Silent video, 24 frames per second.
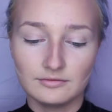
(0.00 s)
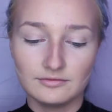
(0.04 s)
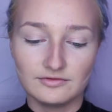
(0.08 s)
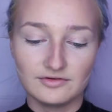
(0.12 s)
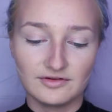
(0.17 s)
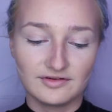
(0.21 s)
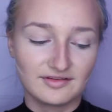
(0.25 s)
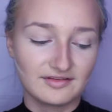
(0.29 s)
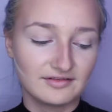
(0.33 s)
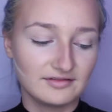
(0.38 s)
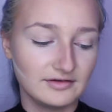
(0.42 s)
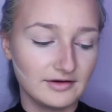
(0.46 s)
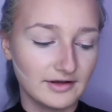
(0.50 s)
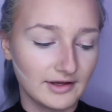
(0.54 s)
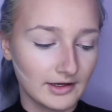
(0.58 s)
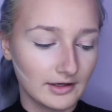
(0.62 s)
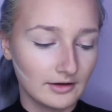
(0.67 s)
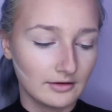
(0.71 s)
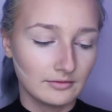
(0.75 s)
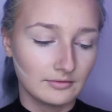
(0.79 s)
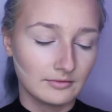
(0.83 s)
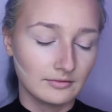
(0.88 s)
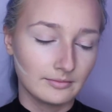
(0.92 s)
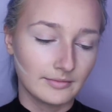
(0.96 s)
just
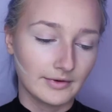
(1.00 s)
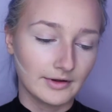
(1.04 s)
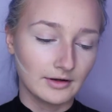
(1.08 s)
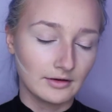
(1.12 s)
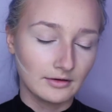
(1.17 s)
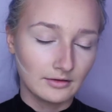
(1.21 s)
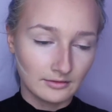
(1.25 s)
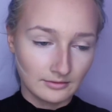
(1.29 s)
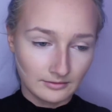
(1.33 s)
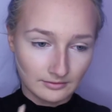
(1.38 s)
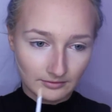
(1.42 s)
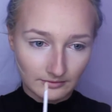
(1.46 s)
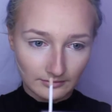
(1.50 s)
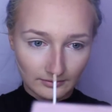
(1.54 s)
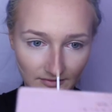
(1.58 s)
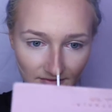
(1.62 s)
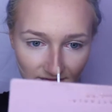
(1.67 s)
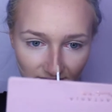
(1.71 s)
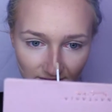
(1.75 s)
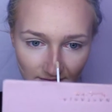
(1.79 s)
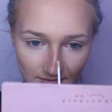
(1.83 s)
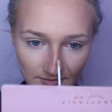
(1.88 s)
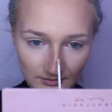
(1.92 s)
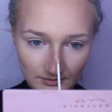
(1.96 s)
down my
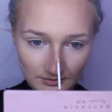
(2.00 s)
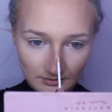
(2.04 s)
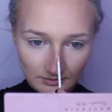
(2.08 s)
nose.